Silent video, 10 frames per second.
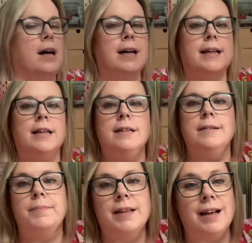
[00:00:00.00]

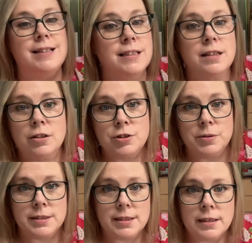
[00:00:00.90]
I did not do
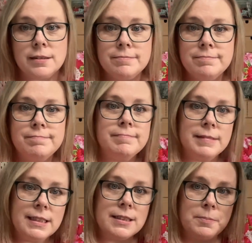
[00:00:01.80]
it in silk.
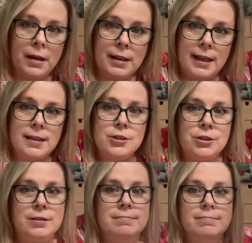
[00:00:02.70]
This is
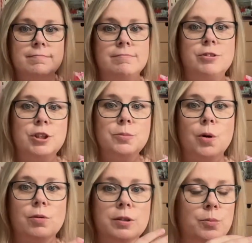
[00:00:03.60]
polyester. She
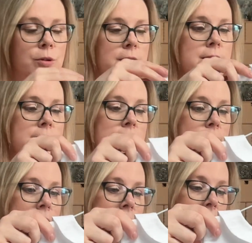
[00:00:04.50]
wore it once
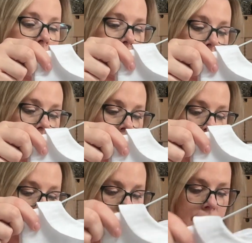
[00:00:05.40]
and
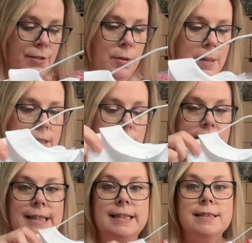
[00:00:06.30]
it'll never go back on
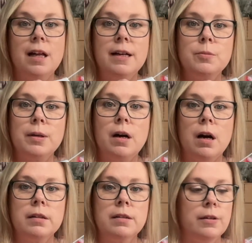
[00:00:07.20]
her. It is lined with
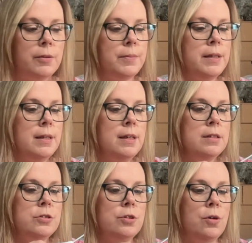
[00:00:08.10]
cotton though.
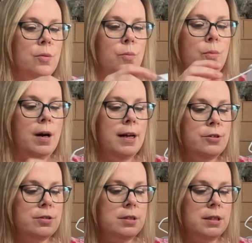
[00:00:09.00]
So I
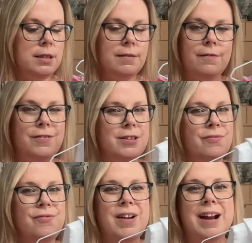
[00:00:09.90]
just did
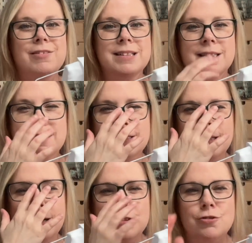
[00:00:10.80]
these are the
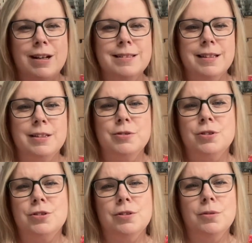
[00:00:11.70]
kind of dresses I used
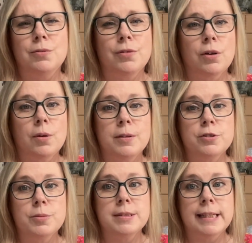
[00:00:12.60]
to do for her when
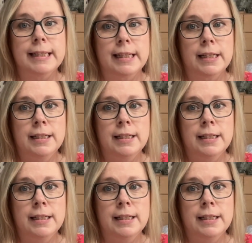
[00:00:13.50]
she was little.